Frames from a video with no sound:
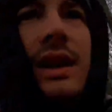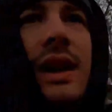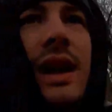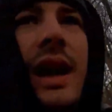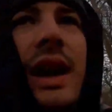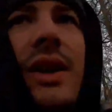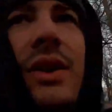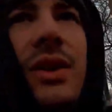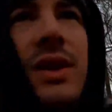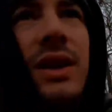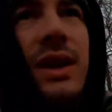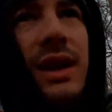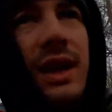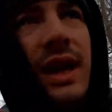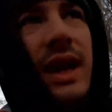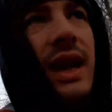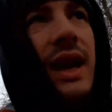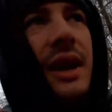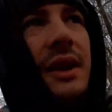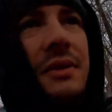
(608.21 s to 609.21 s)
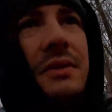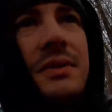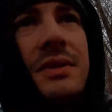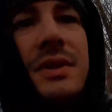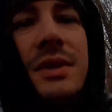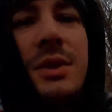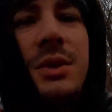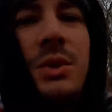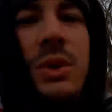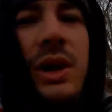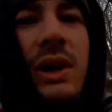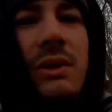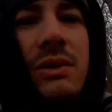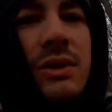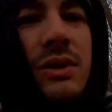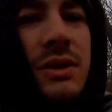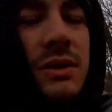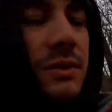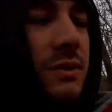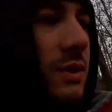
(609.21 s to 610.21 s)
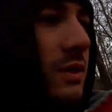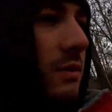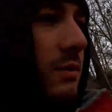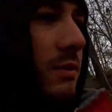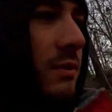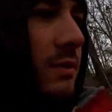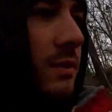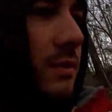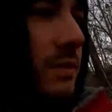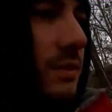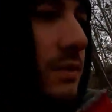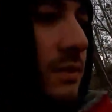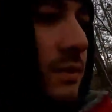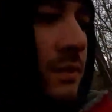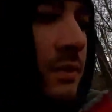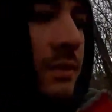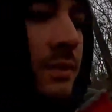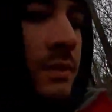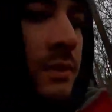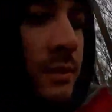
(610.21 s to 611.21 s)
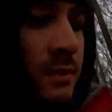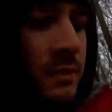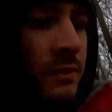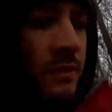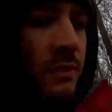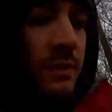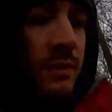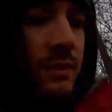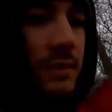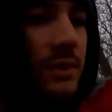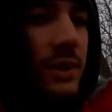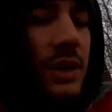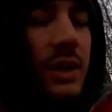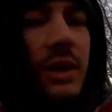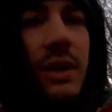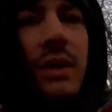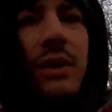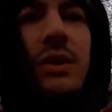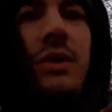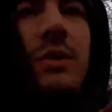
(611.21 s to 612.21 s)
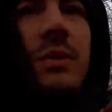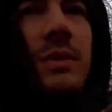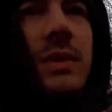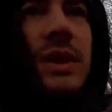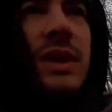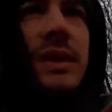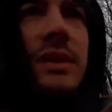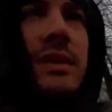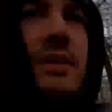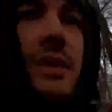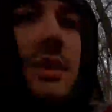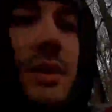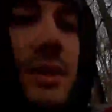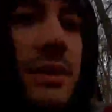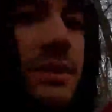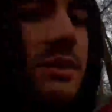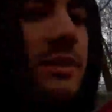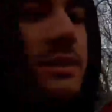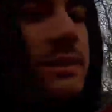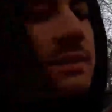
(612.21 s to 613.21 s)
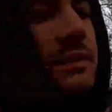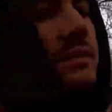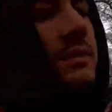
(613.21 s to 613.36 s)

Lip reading: hour and a half, 2 hours from our home, and it took us